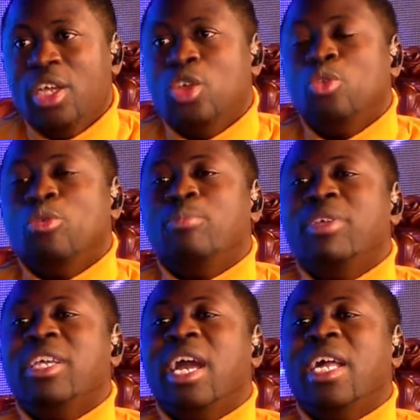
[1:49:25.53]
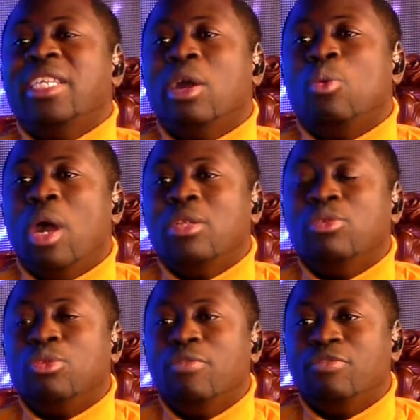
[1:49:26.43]
You'll be under one
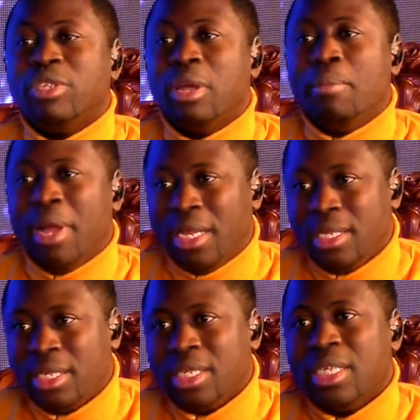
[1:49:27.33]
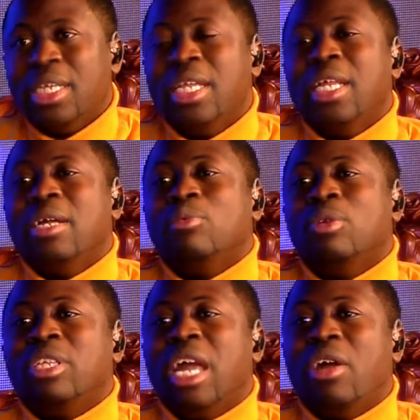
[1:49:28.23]
roof with the man
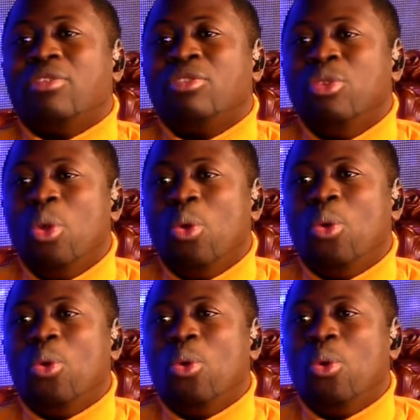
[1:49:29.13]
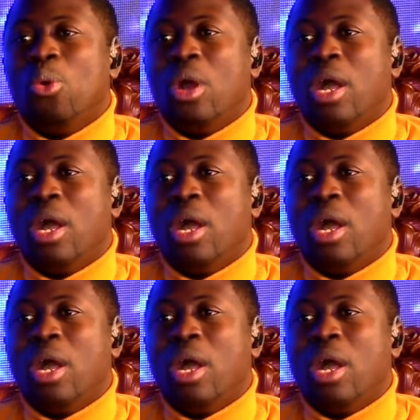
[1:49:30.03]
without no